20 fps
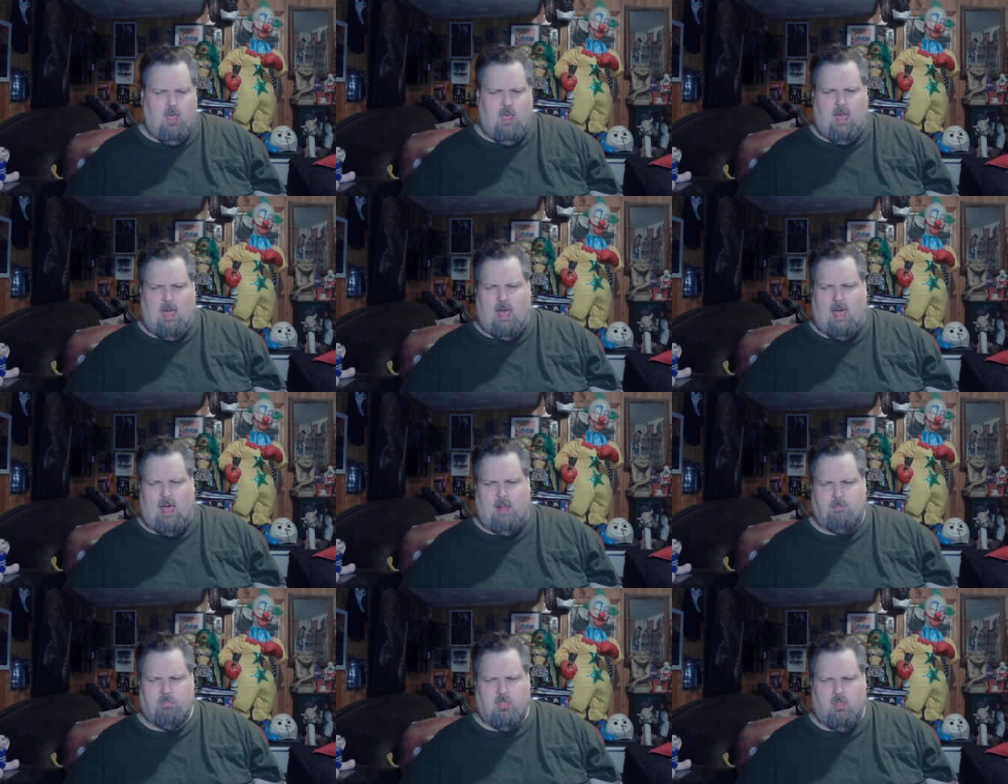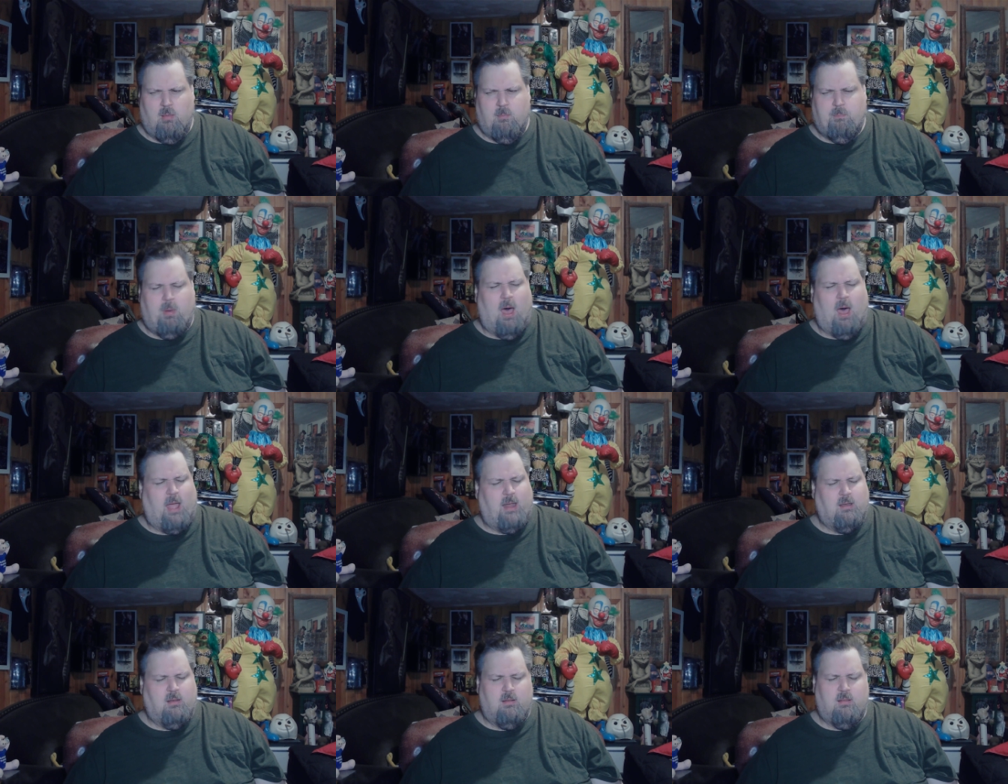Um,
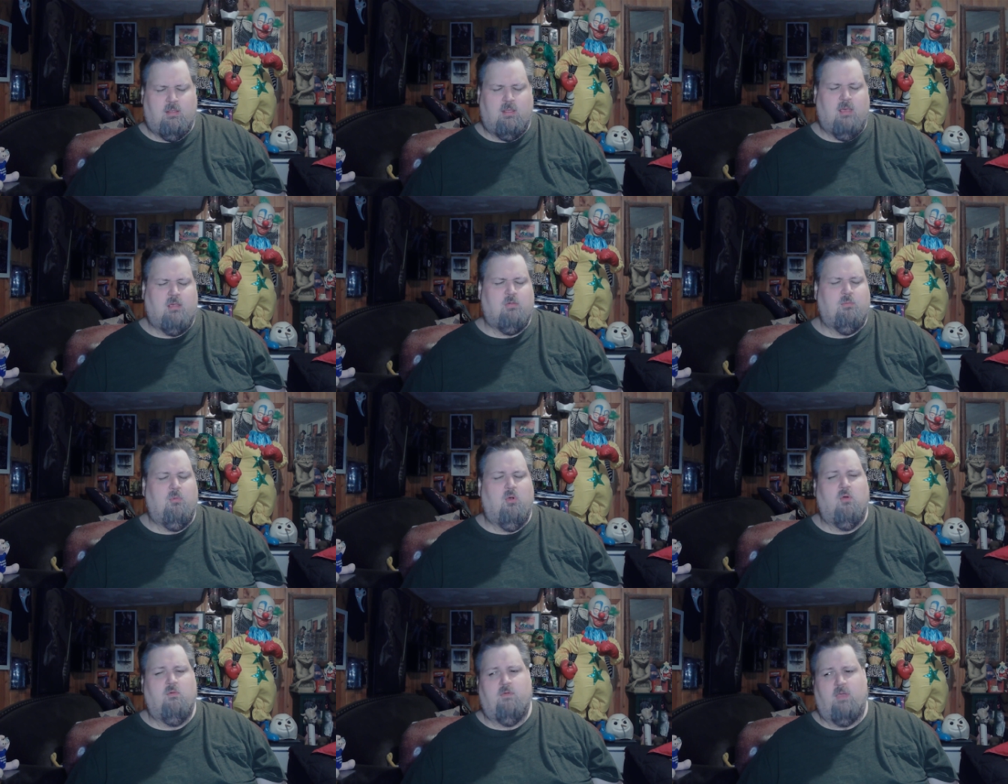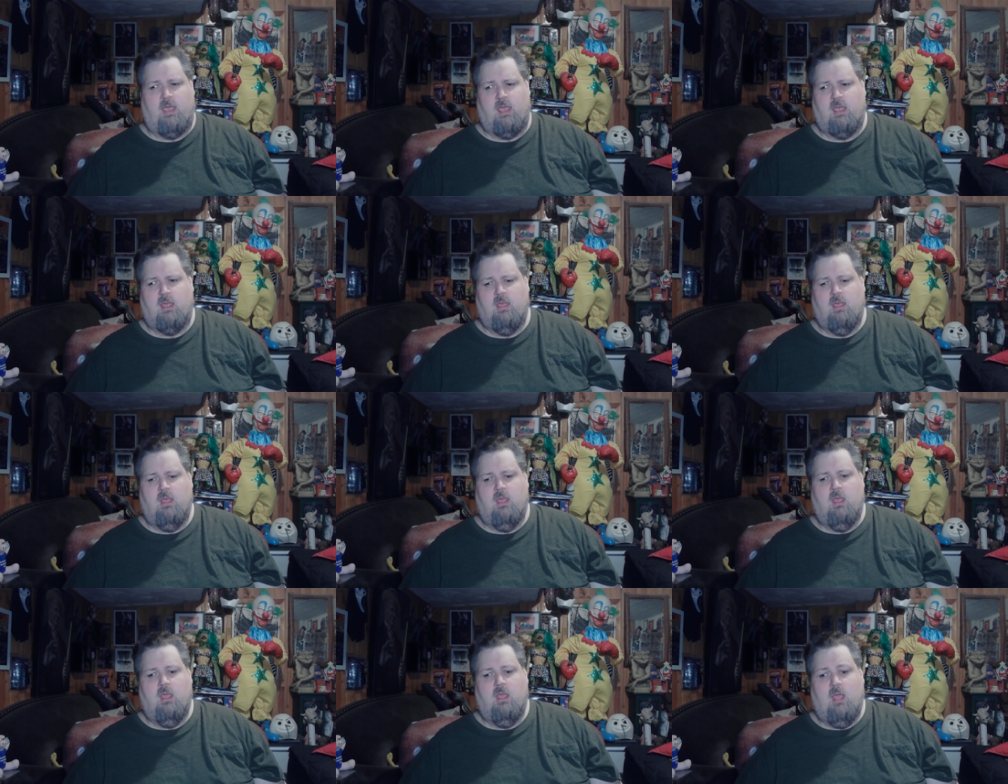but this movie
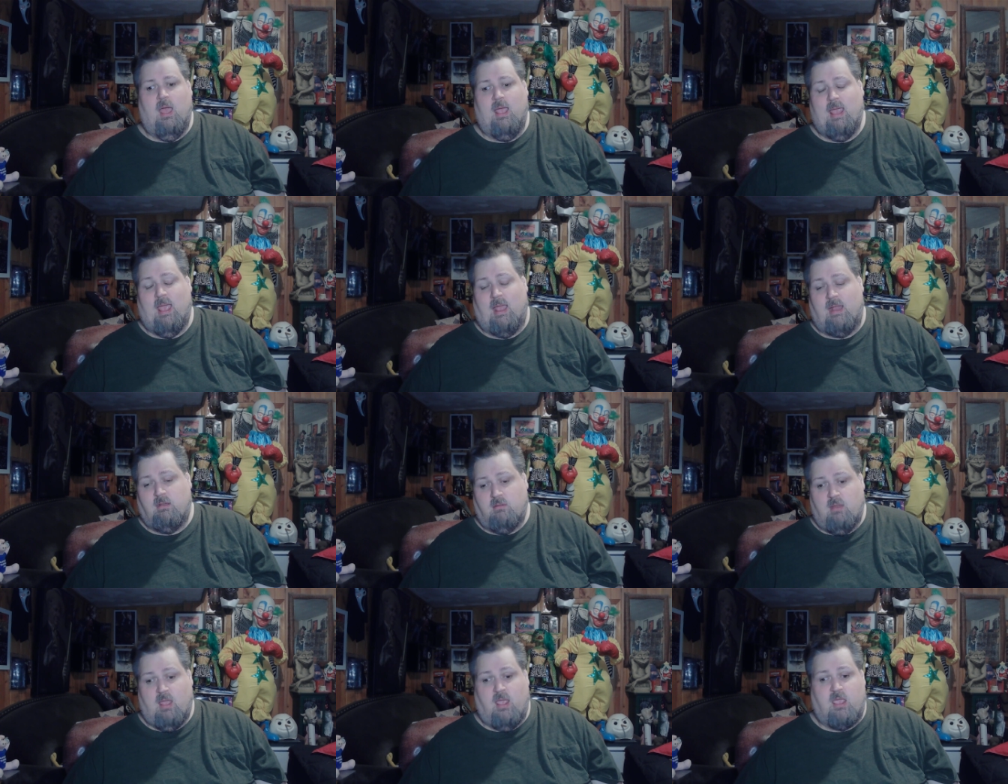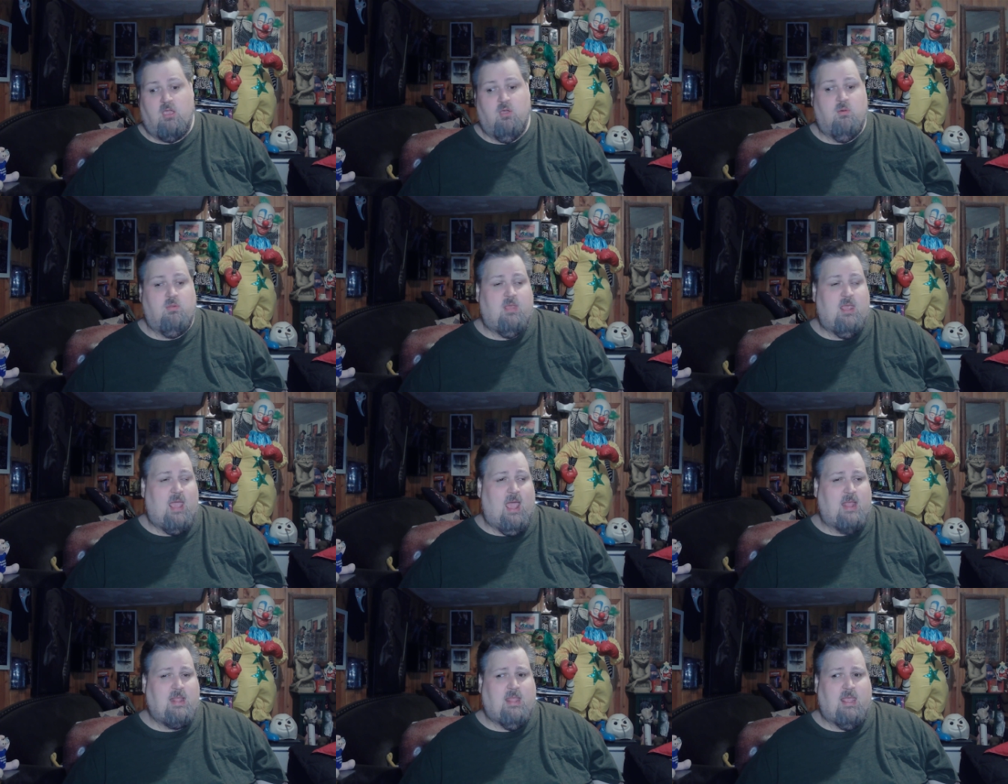again, they use
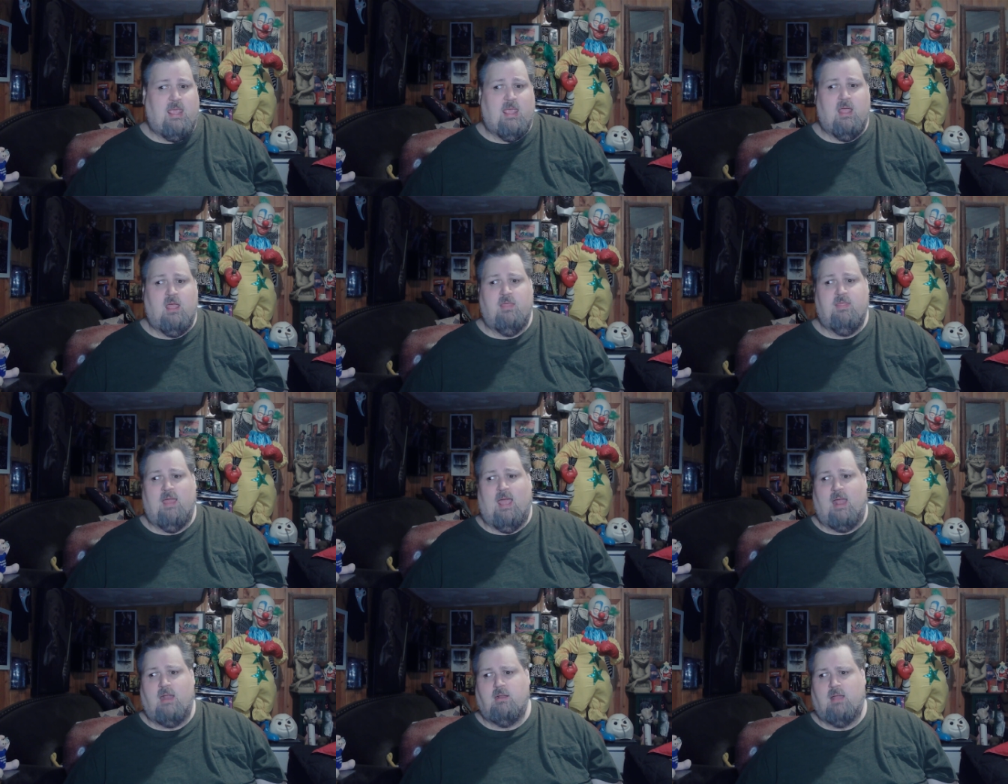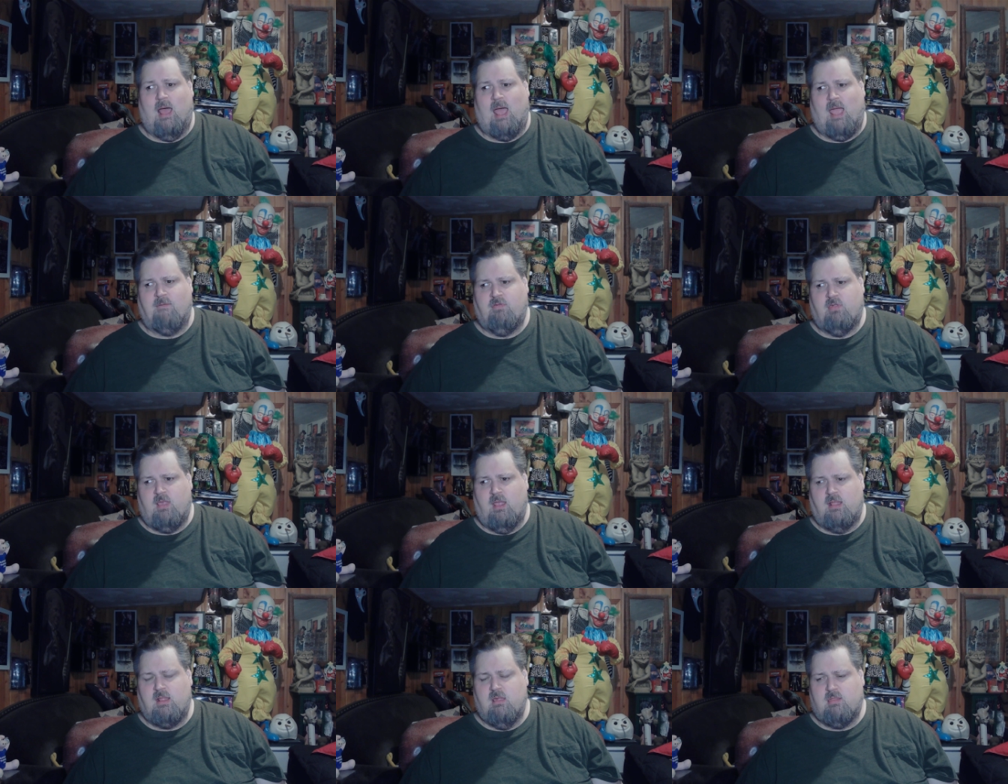the idea that I've
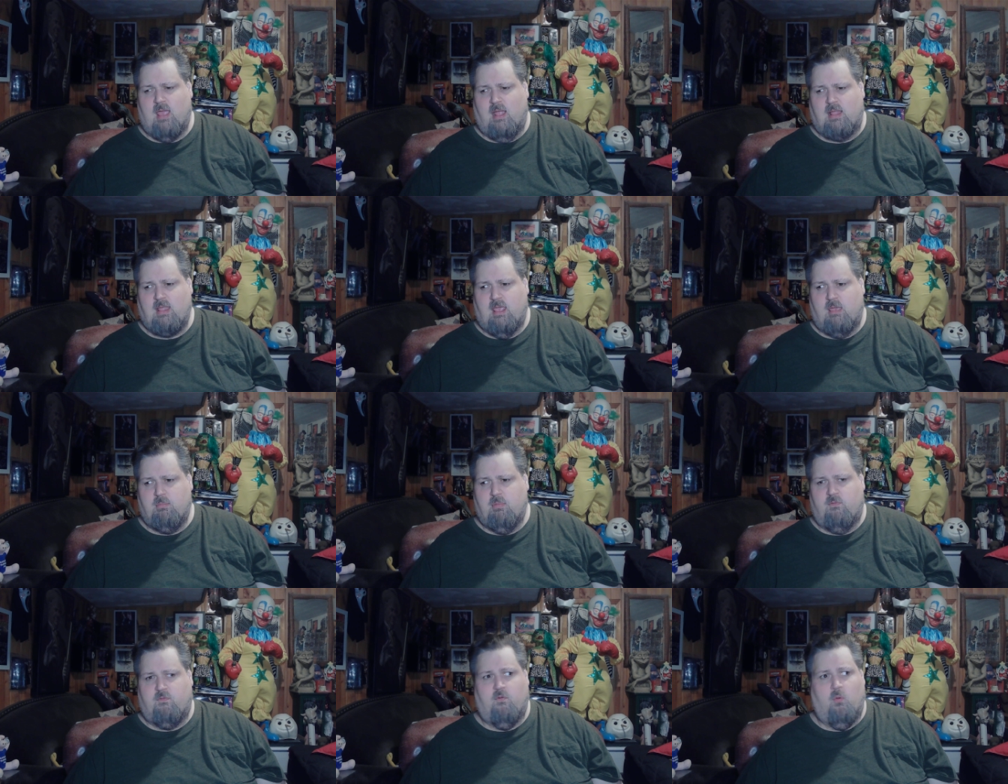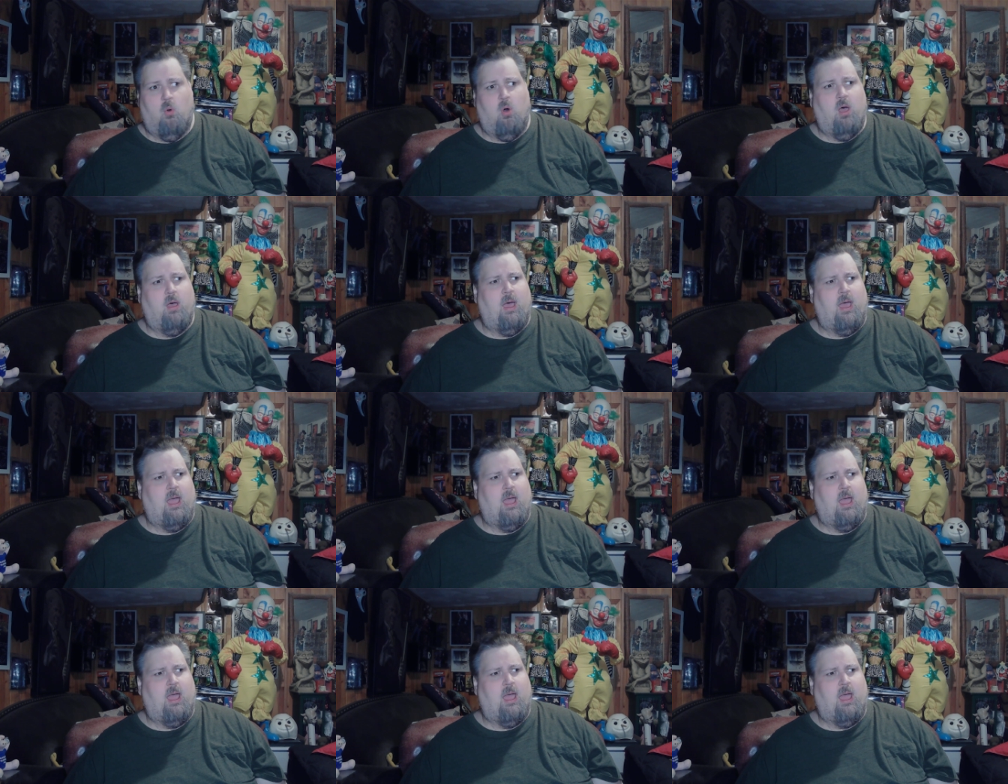seen this idea before.